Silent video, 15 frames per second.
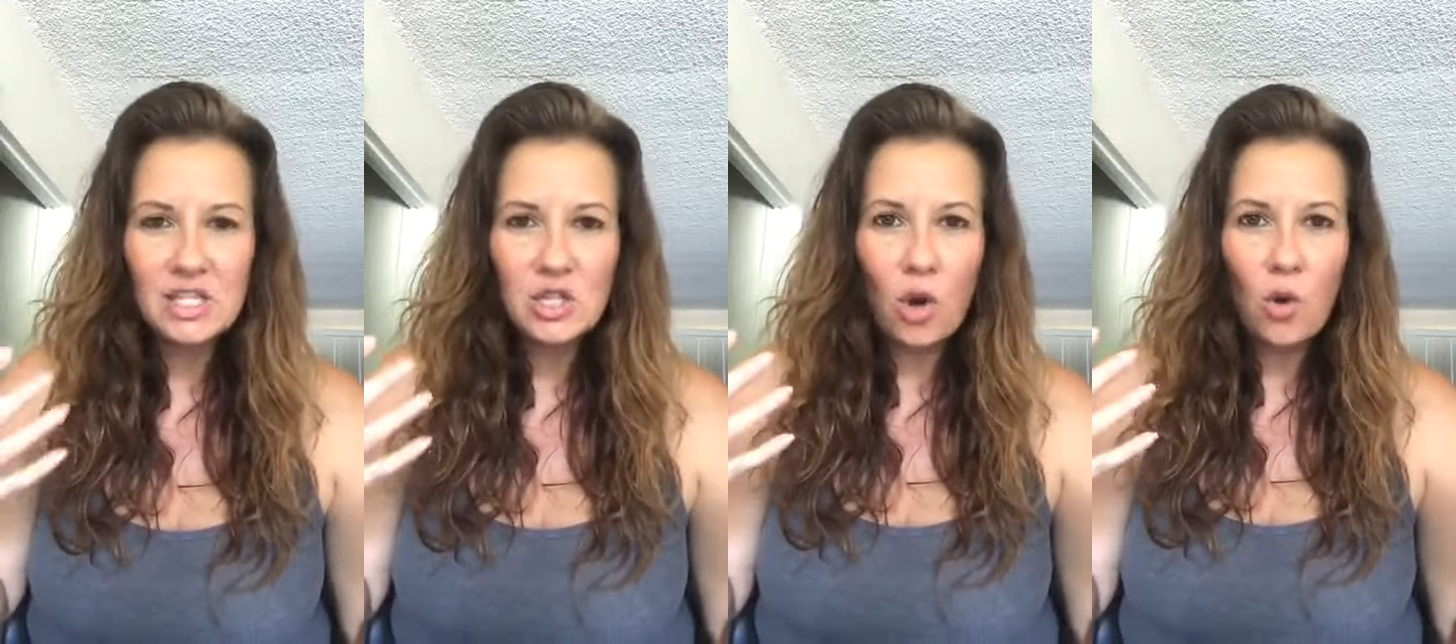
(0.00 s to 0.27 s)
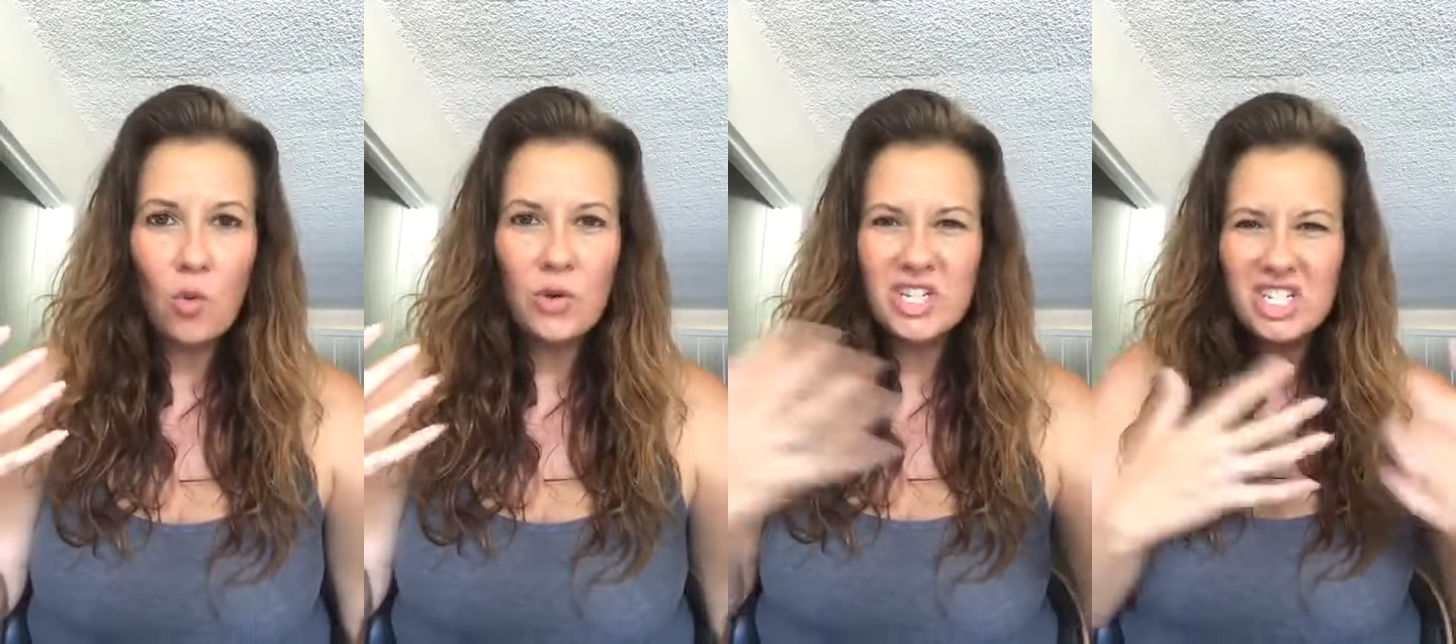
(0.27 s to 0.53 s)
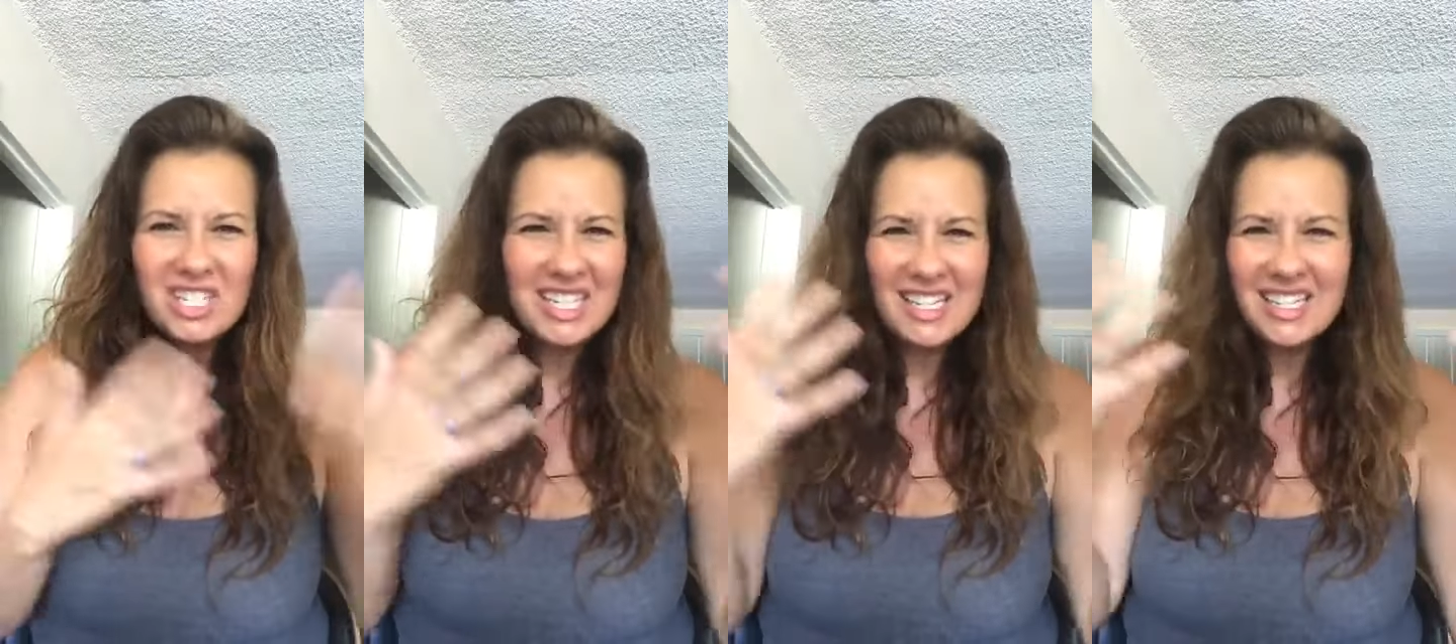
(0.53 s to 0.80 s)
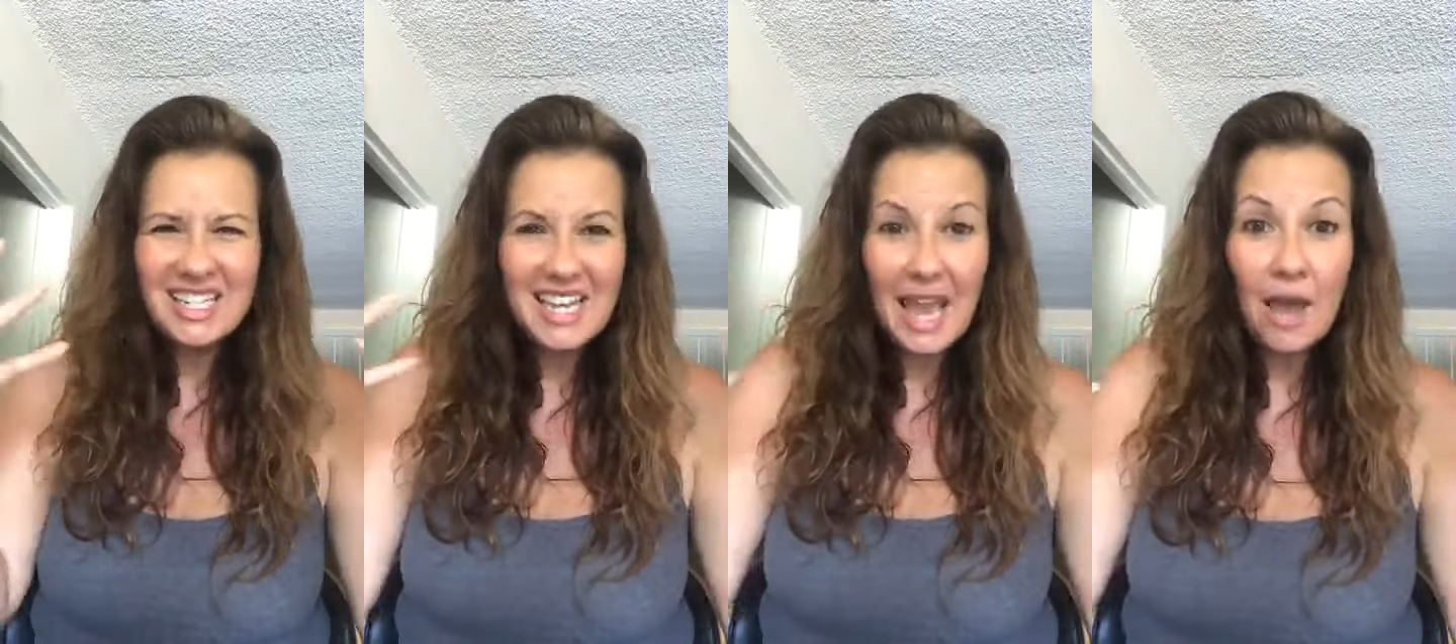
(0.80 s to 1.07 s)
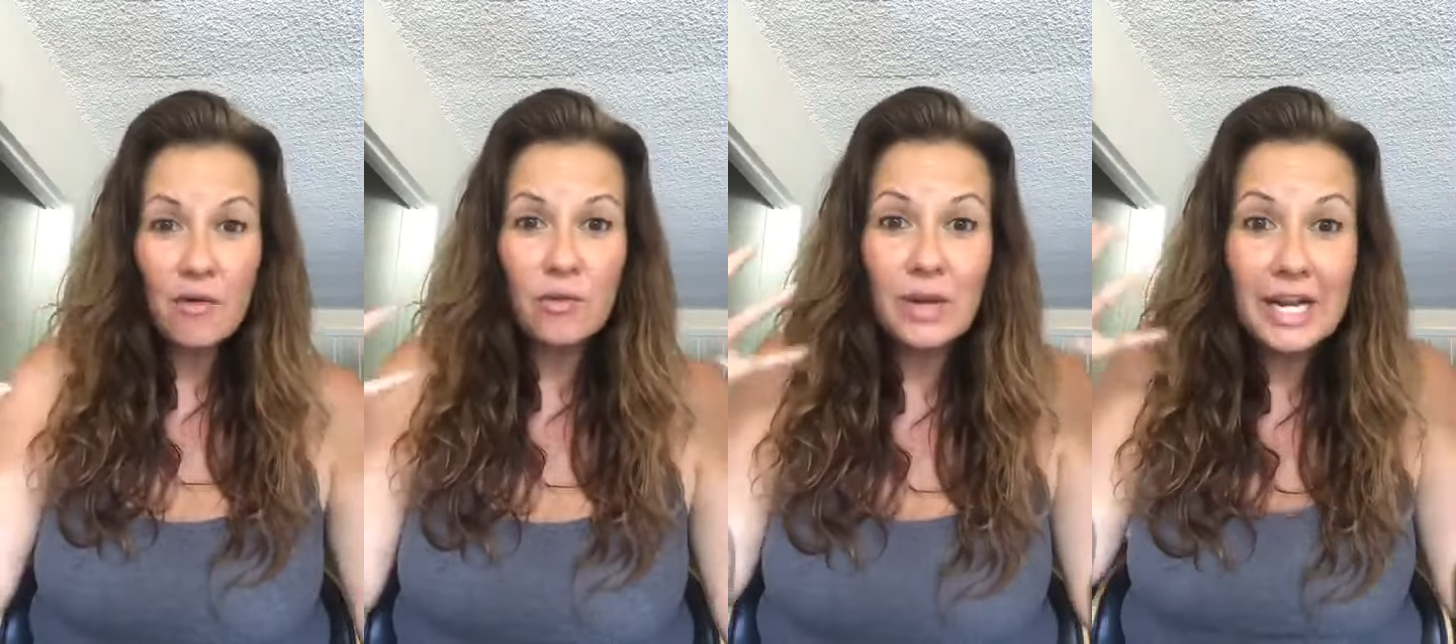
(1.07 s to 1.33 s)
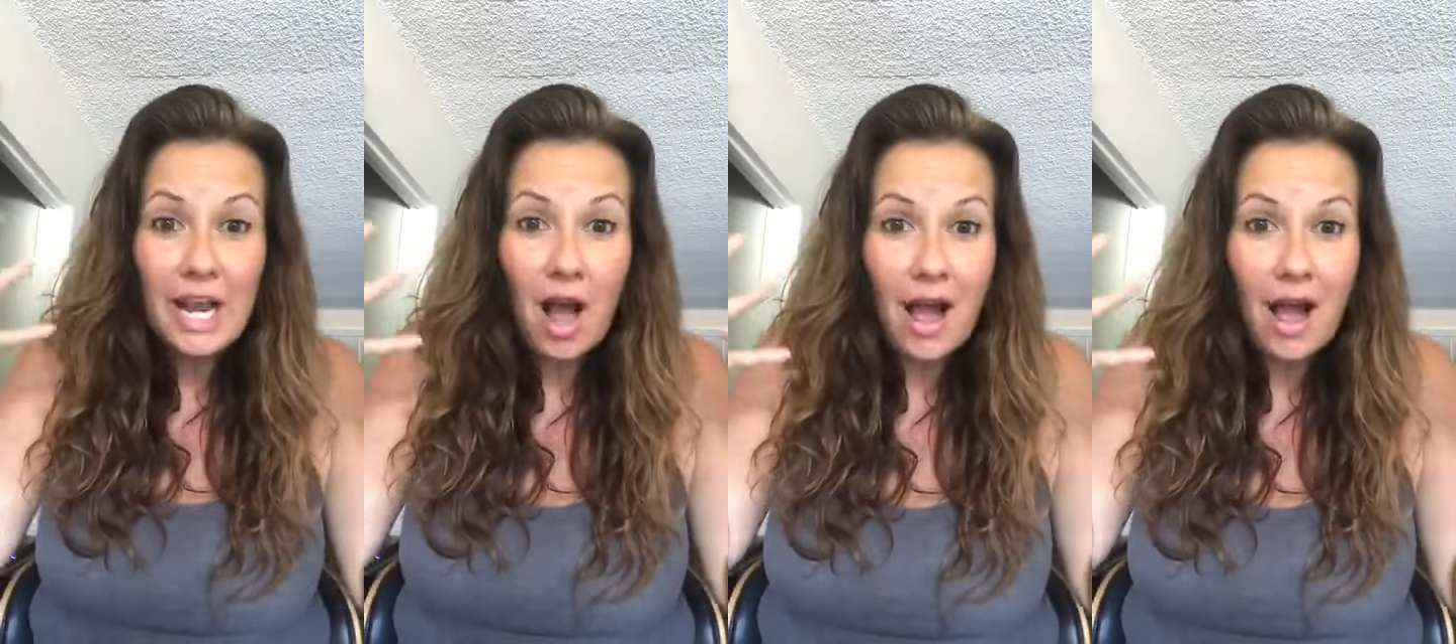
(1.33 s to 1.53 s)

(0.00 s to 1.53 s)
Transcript: So we just need to get really